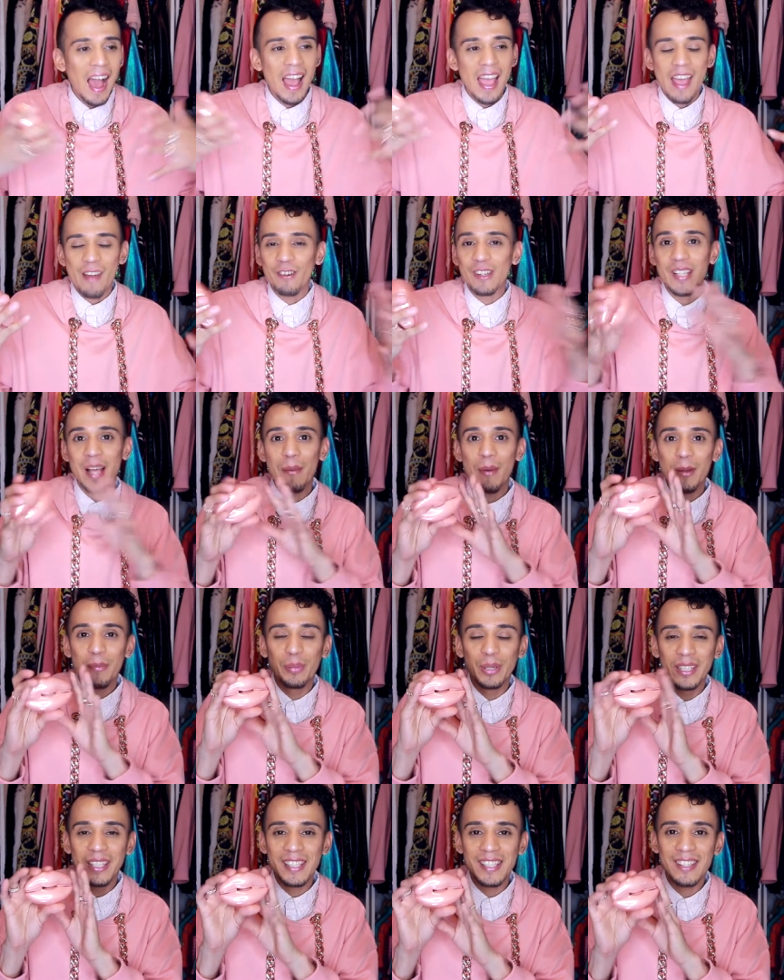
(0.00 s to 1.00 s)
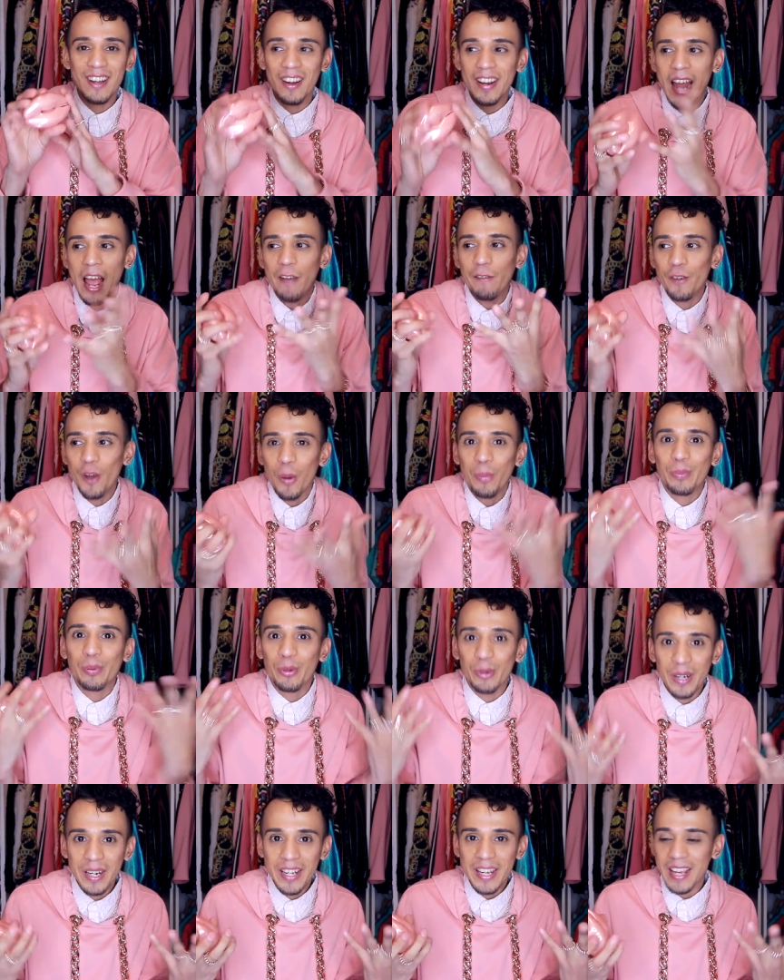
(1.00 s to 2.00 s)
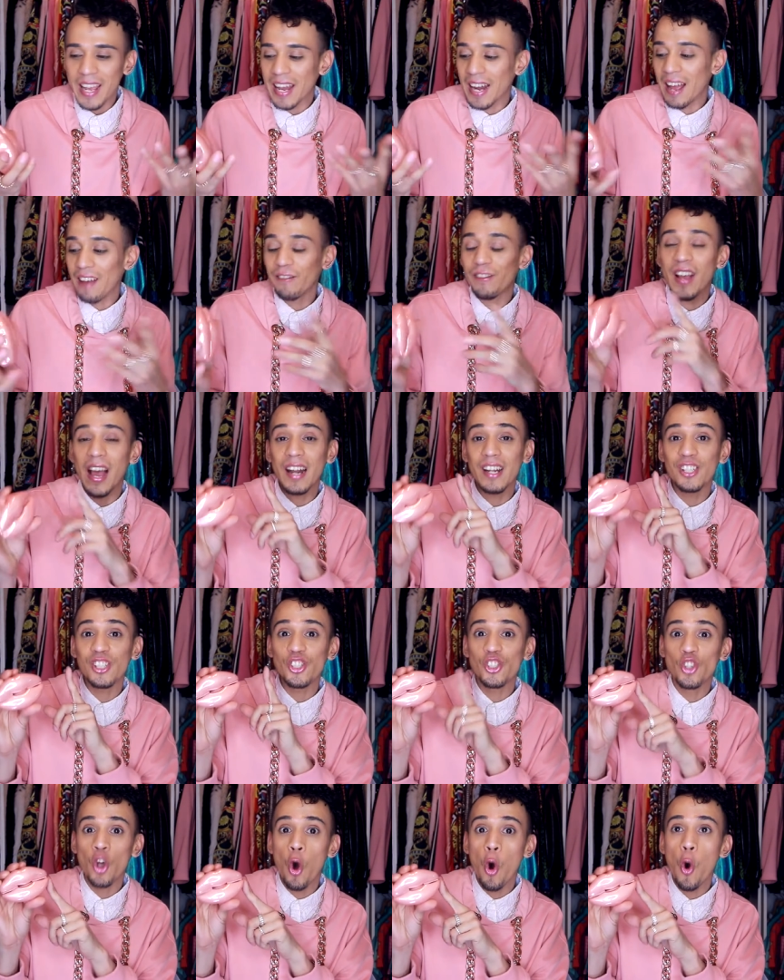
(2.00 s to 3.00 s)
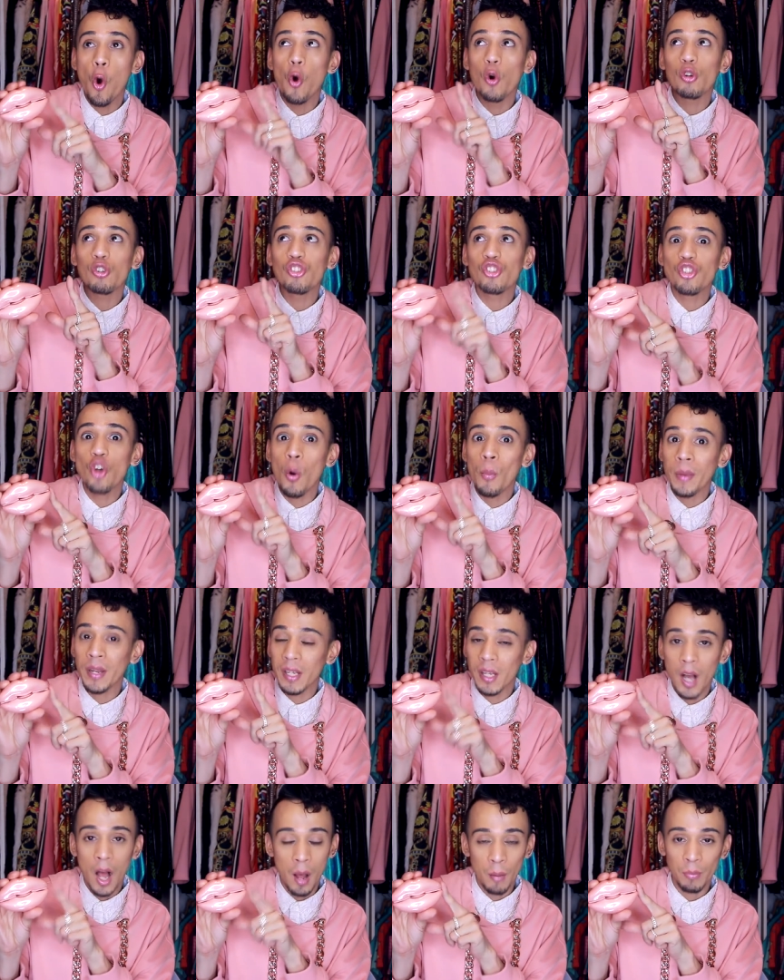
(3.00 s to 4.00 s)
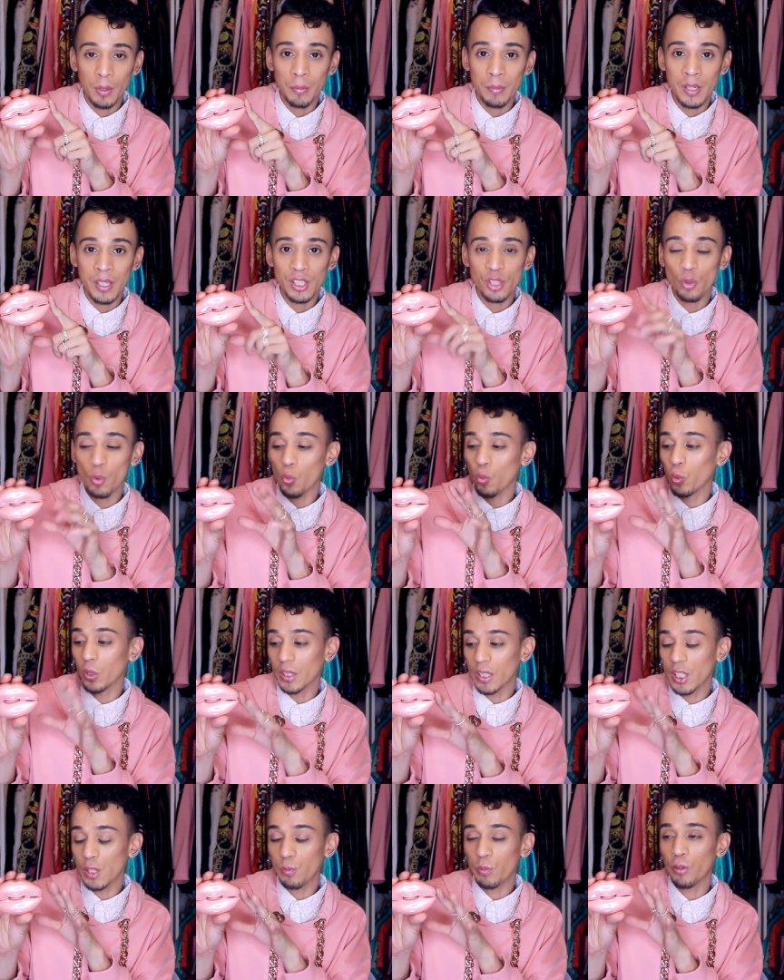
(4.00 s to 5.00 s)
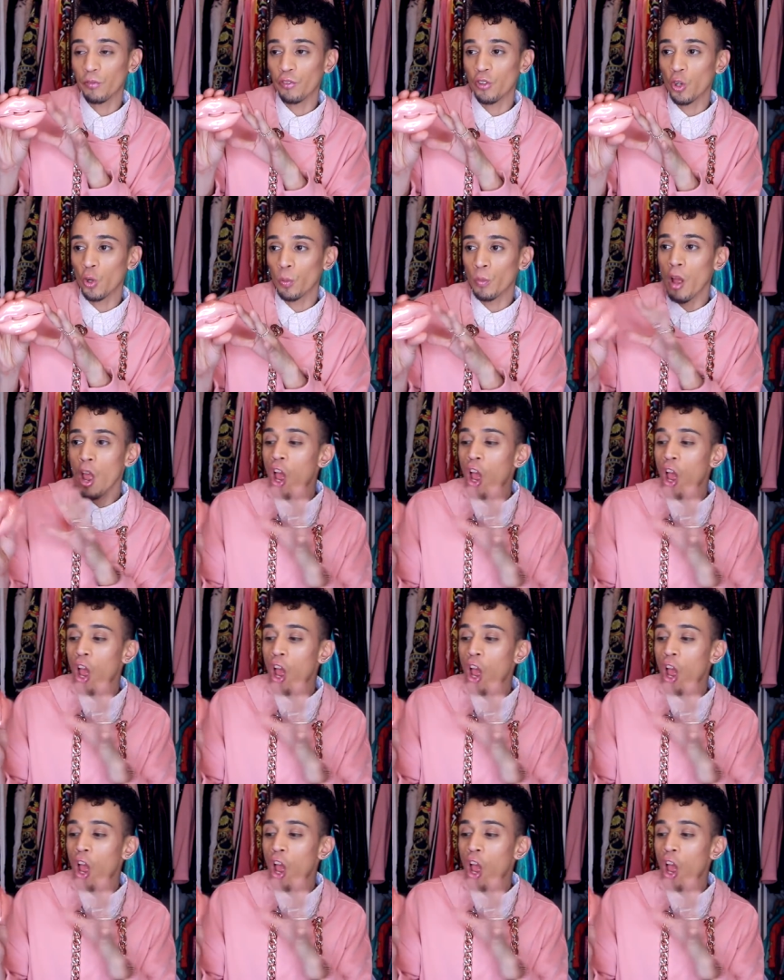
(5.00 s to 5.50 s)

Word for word: every time I put this on, I feel pretty, and I've gotten so many compliments with this perfume.